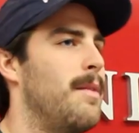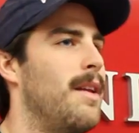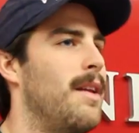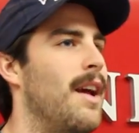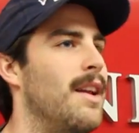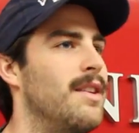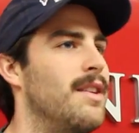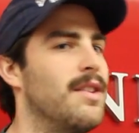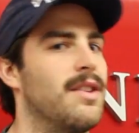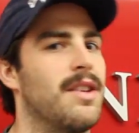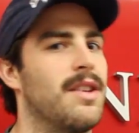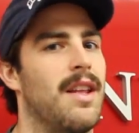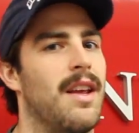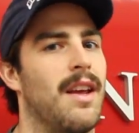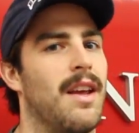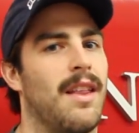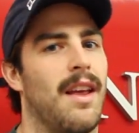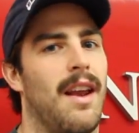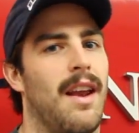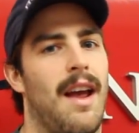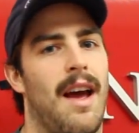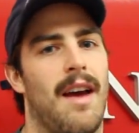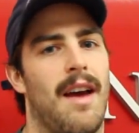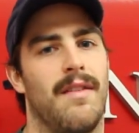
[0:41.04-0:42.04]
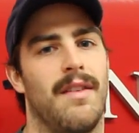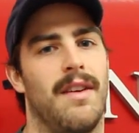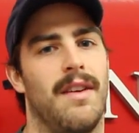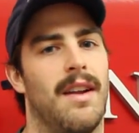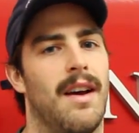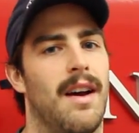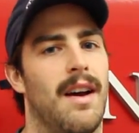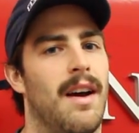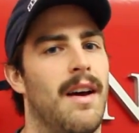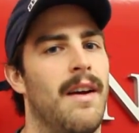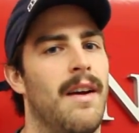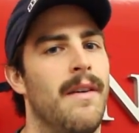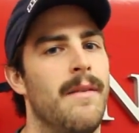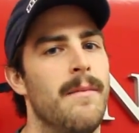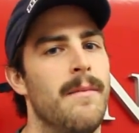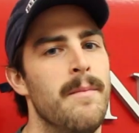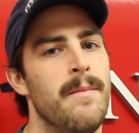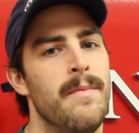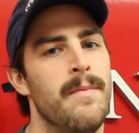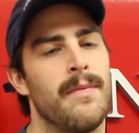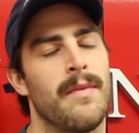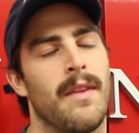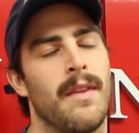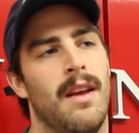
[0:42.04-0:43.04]
mean, I just think that having
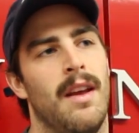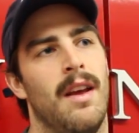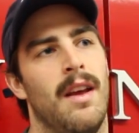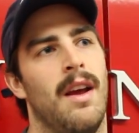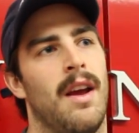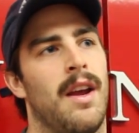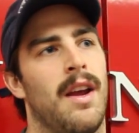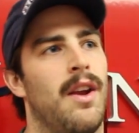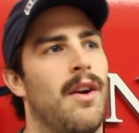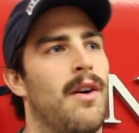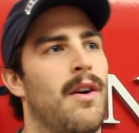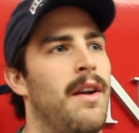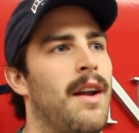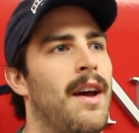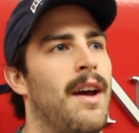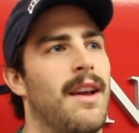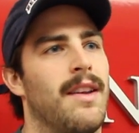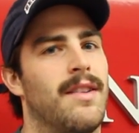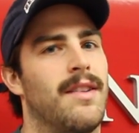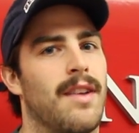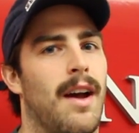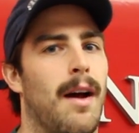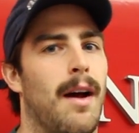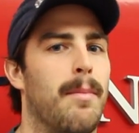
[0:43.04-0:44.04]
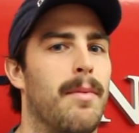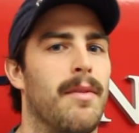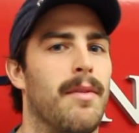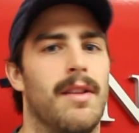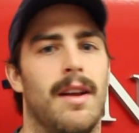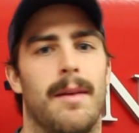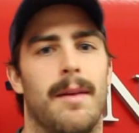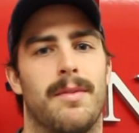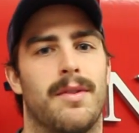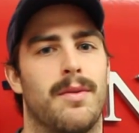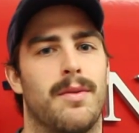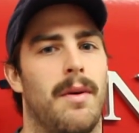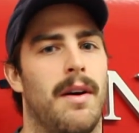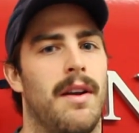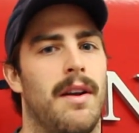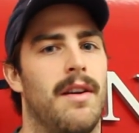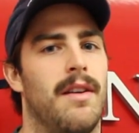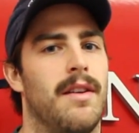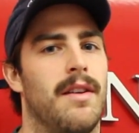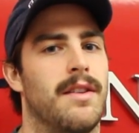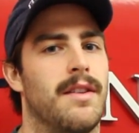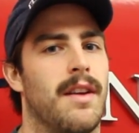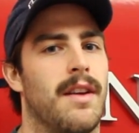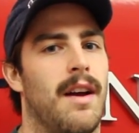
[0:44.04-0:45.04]
a nice upper lip
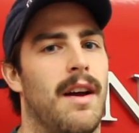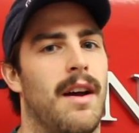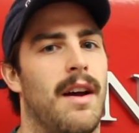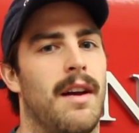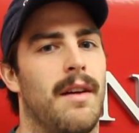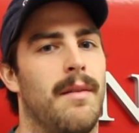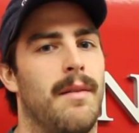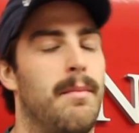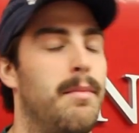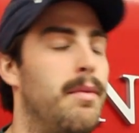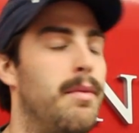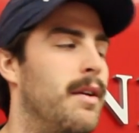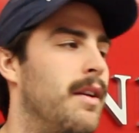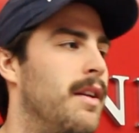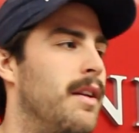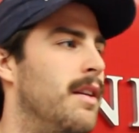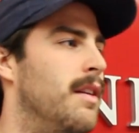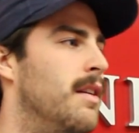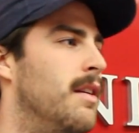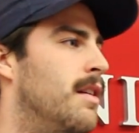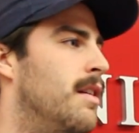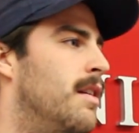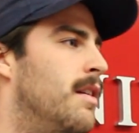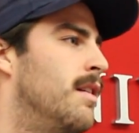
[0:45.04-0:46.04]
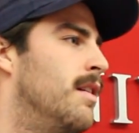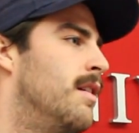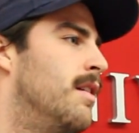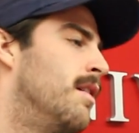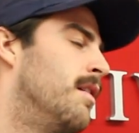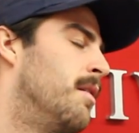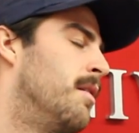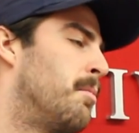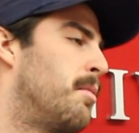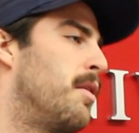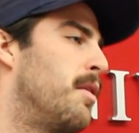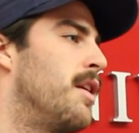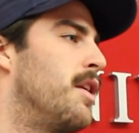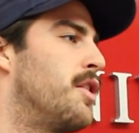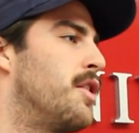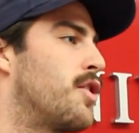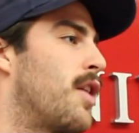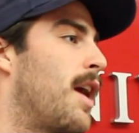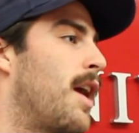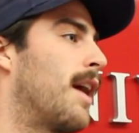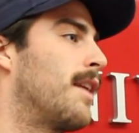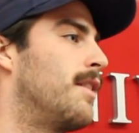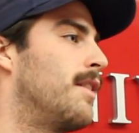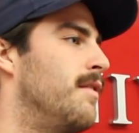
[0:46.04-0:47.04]
sweater is pretty
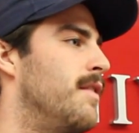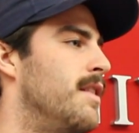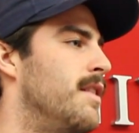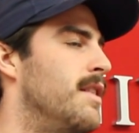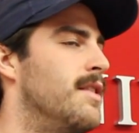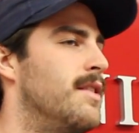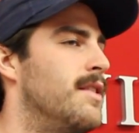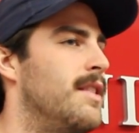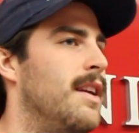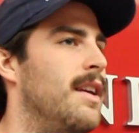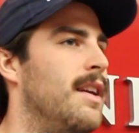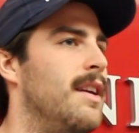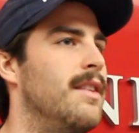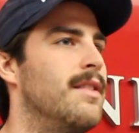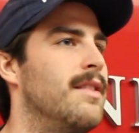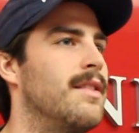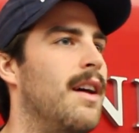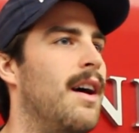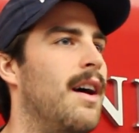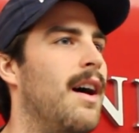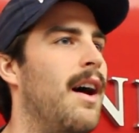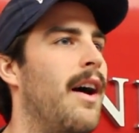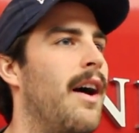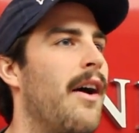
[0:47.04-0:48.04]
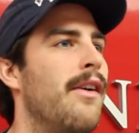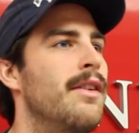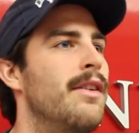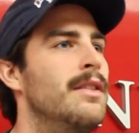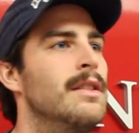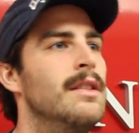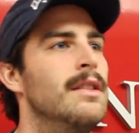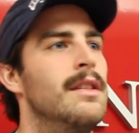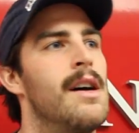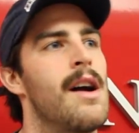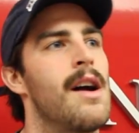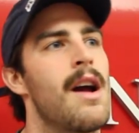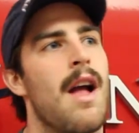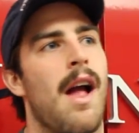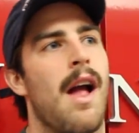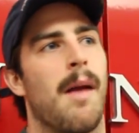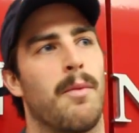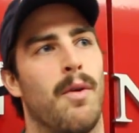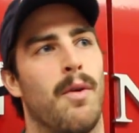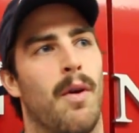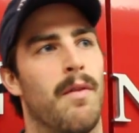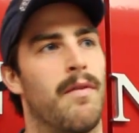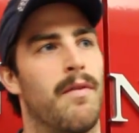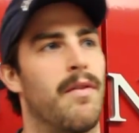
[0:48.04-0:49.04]
attractive these days.
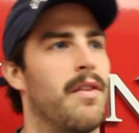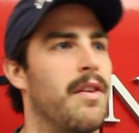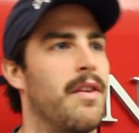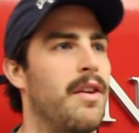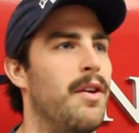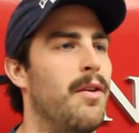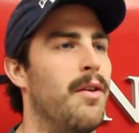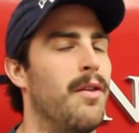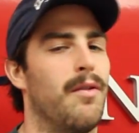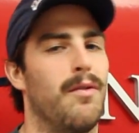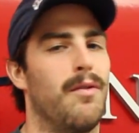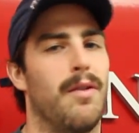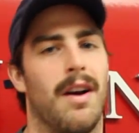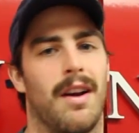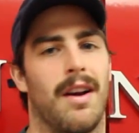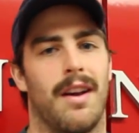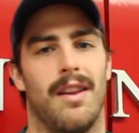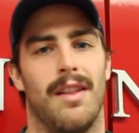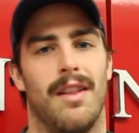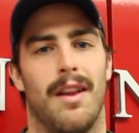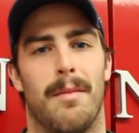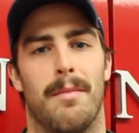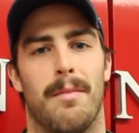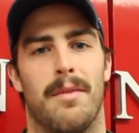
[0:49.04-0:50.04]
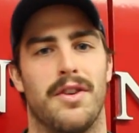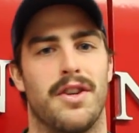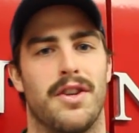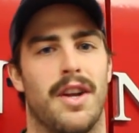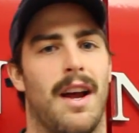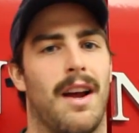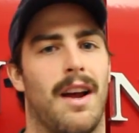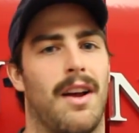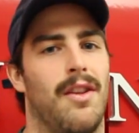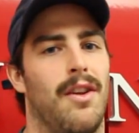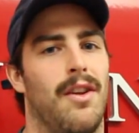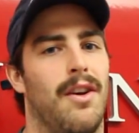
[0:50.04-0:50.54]
Going for the rugged lumberjack